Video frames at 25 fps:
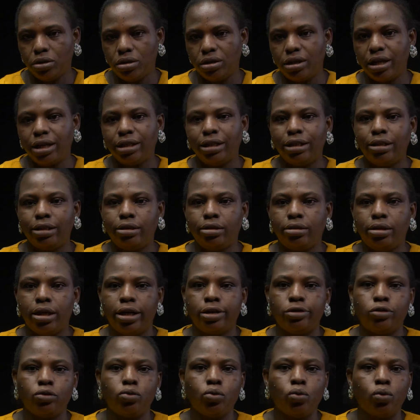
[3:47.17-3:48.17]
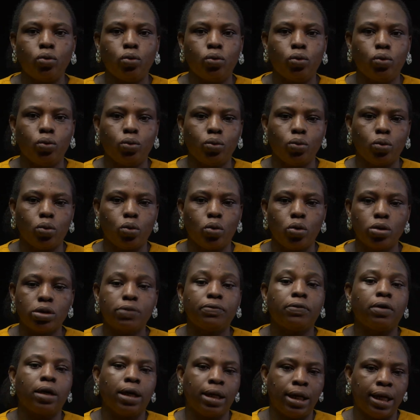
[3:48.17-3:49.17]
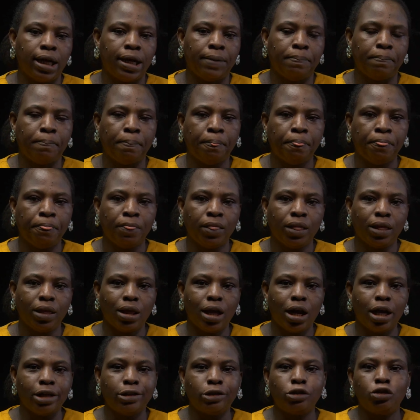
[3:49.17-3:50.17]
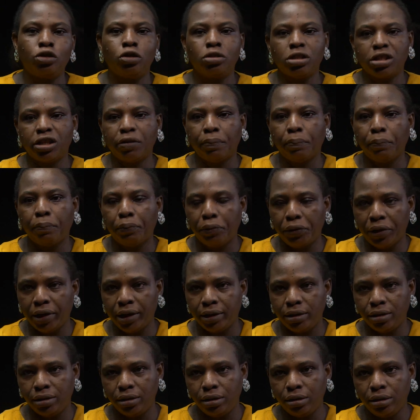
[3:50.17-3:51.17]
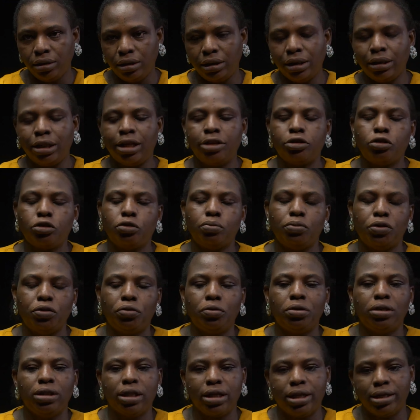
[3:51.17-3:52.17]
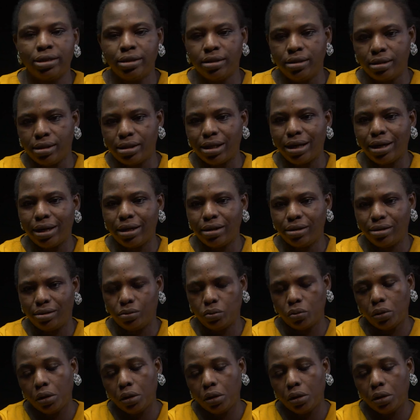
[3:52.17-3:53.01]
he said there is no cause for alarm, that I should just praying, then I should be doing exercise.